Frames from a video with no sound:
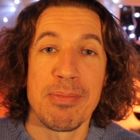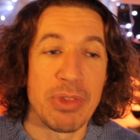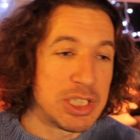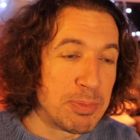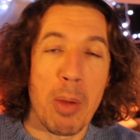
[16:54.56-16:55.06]

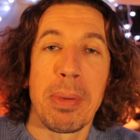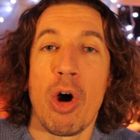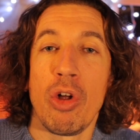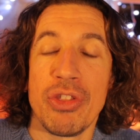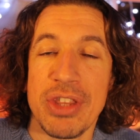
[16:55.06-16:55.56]
Just pop it
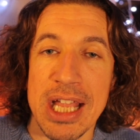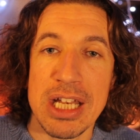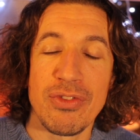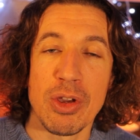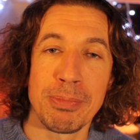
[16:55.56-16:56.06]
on the end
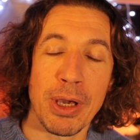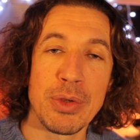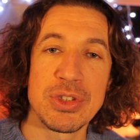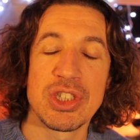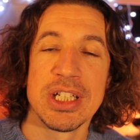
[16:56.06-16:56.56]
of your
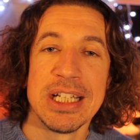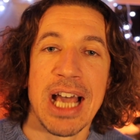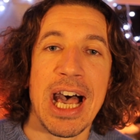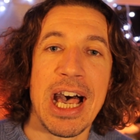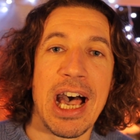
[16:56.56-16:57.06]
post
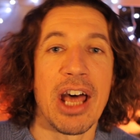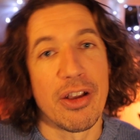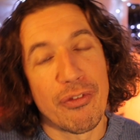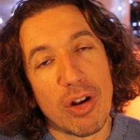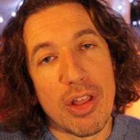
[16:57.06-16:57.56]
and I
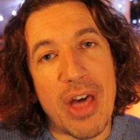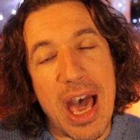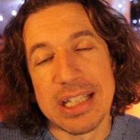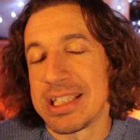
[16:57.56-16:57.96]
follow that,